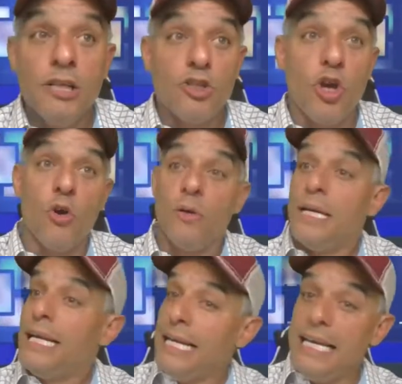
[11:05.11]
So
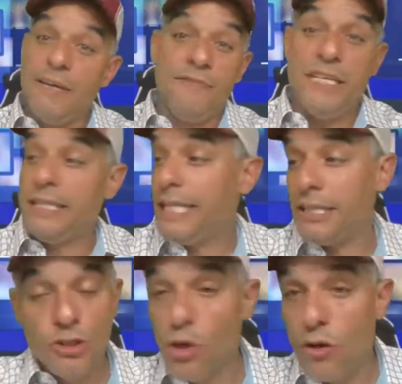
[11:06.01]
if
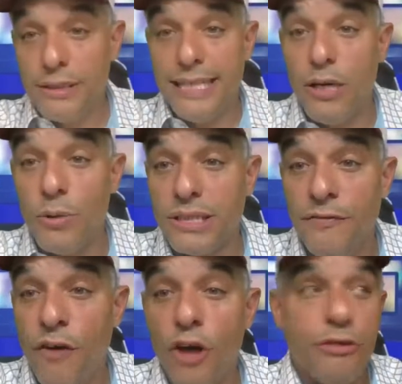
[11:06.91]
this deal was
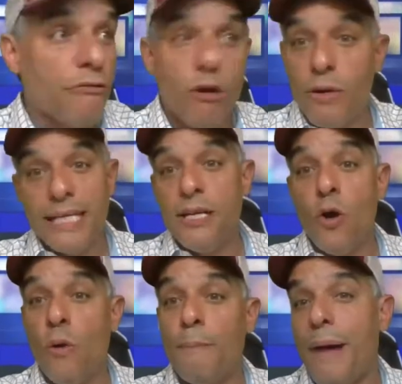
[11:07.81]
to fall through and
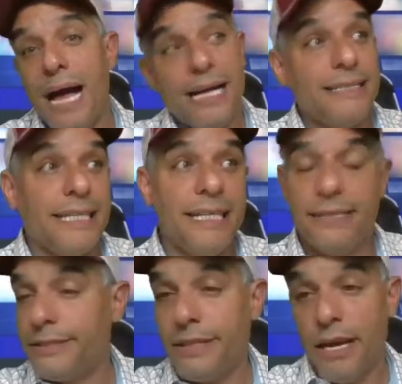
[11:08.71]
no one buys and
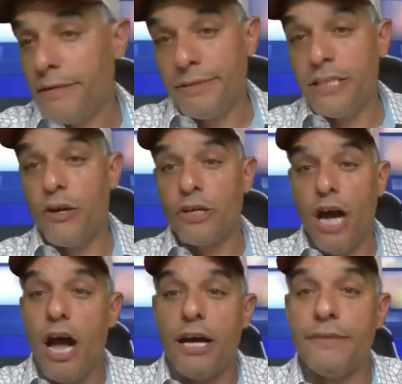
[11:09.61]
it's,
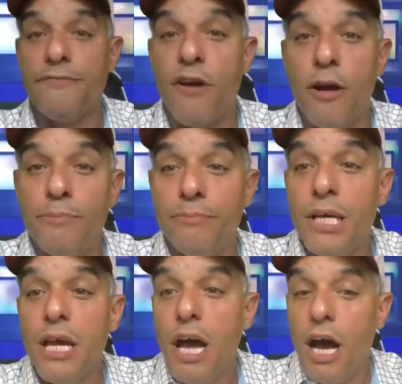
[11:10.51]
gone from,
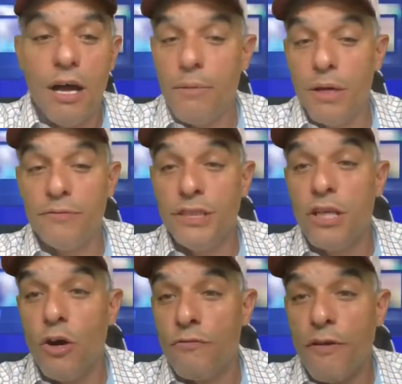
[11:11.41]

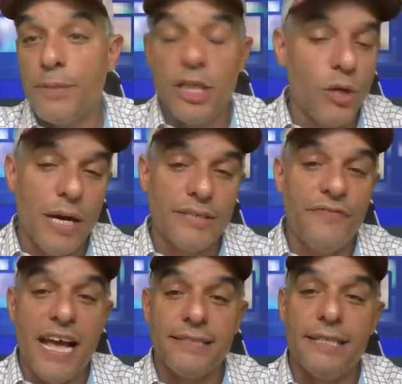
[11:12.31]
from the US
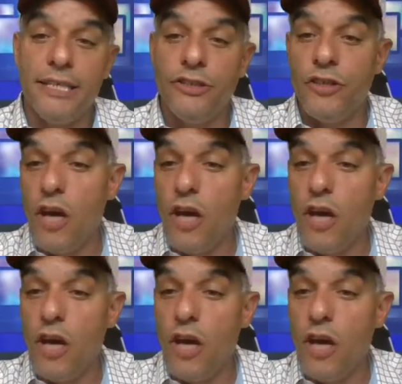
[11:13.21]
faster than